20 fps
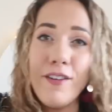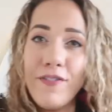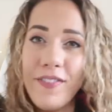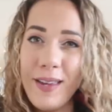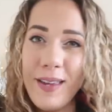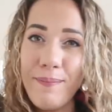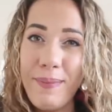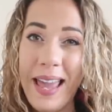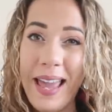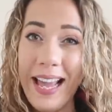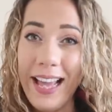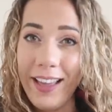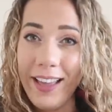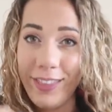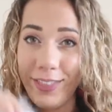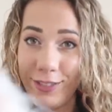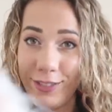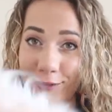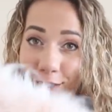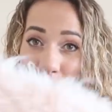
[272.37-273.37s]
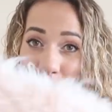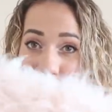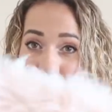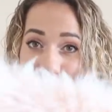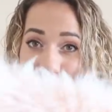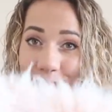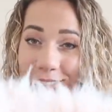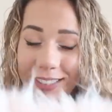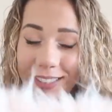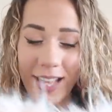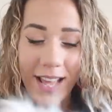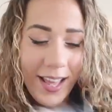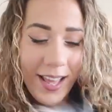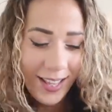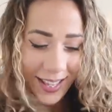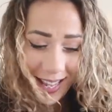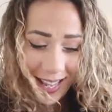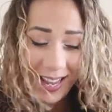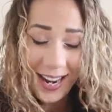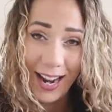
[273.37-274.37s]
fluffy pink throw.
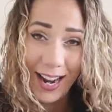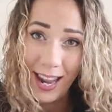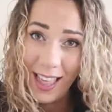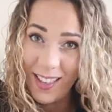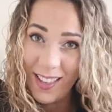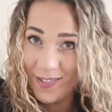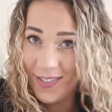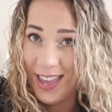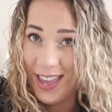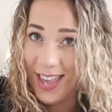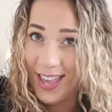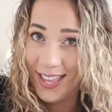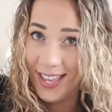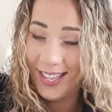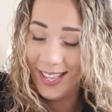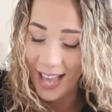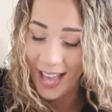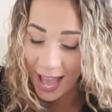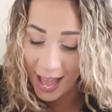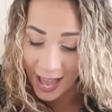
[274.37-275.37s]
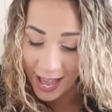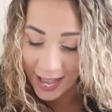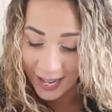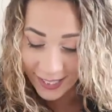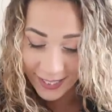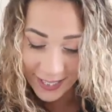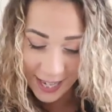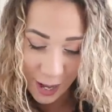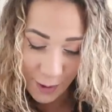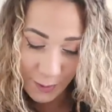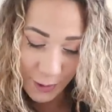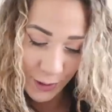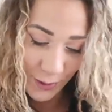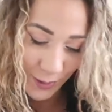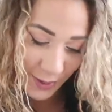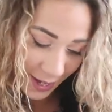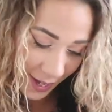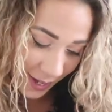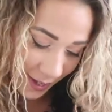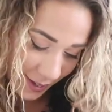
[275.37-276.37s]
And I love it. And how
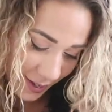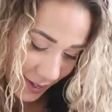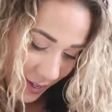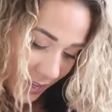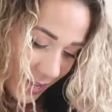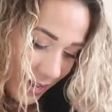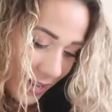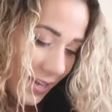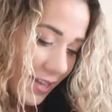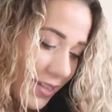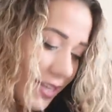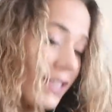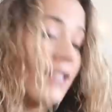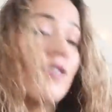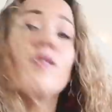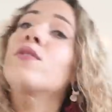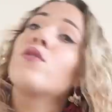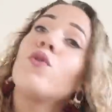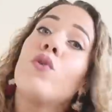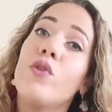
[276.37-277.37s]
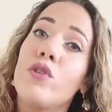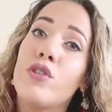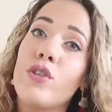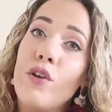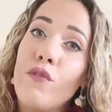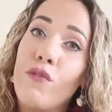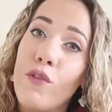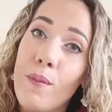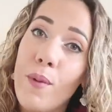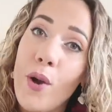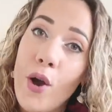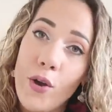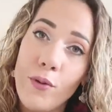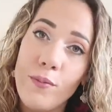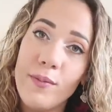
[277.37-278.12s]
much was it? This was also from